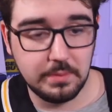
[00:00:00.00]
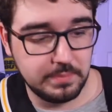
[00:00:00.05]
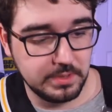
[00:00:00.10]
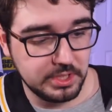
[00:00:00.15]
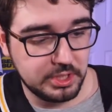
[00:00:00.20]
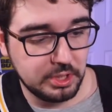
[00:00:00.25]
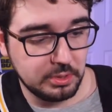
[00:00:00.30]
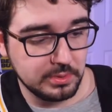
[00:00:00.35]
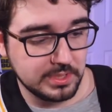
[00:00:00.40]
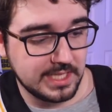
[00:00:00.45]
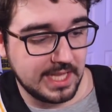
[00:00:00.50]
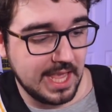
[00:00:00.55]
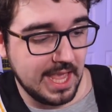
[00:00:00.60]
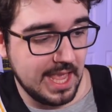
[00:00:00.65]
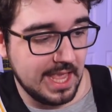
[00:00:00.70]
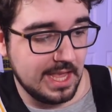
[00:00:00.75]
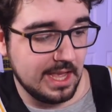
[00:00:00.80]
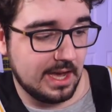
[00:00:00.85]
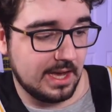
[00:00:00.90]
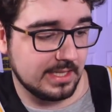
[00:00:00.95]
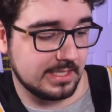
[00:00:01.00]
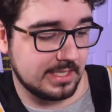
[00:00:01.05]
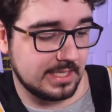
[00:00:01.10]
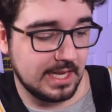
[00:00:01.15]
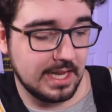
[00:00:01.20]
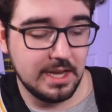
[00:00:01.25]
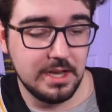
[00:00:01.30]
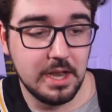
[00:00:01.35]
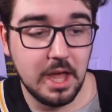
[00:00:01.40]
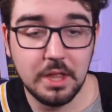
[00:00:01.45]
up and chose Chaos
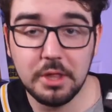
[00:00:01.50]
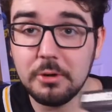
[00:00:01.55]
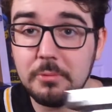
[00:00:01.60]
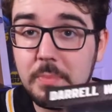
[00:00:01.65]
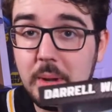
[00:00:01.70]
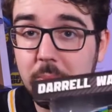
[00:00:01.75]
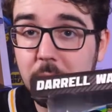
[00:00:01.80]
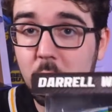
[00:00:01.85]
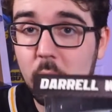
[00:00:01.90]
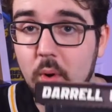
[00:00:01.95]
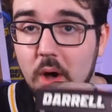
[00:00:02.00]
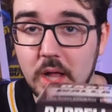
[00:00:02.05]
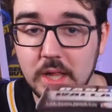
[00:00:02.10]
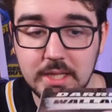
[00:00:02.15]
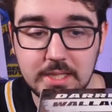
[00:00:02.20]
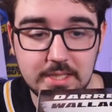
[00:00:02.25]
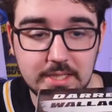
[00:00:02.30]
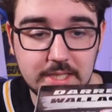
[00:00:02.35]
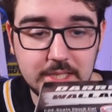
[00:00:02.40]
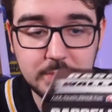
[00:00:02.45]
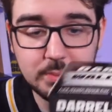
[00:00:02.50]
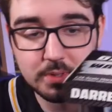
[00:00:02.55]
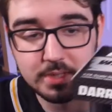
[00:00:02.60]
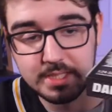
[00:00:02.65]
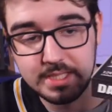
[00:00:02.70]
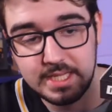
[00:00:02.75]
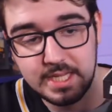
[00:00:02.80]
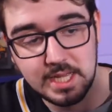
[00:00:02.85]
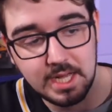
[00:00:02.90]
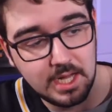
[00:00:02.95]
today. Another Bubba Wallace. This
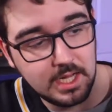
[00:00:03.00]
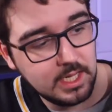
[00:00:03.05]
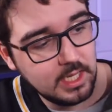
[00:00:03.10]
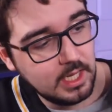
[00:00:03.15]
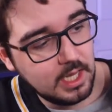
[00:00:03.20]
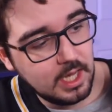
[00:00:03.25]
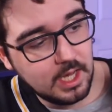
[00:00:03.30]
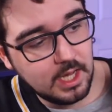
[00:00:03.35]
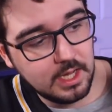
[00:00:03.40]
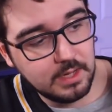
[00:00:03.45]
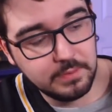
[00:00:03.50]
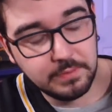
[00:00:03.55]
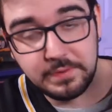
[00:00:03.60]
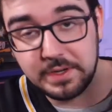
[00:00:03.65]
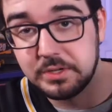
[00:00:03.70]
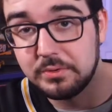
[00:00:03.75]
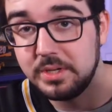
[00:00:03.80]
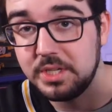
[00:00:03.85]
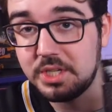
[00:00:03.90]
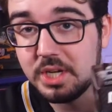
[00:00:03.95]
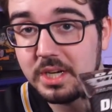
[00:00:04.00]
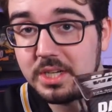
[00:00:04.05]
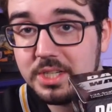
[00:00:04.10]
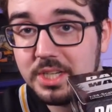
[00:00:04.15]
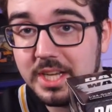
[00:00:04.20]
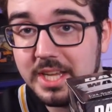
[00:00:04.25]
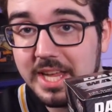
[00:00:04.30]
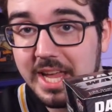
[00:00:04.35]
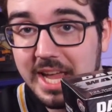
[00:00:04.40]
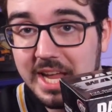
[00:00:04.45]
one's the Victory
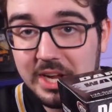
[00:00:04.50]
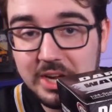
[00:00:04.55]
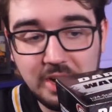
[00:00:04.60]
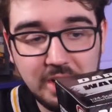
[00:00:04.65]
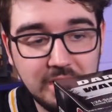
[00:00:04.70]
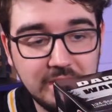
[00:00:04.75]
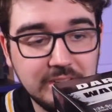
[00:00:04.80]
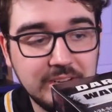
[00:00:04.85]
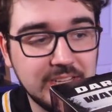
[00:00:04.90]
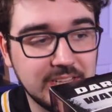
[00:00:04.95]
Junction gang car,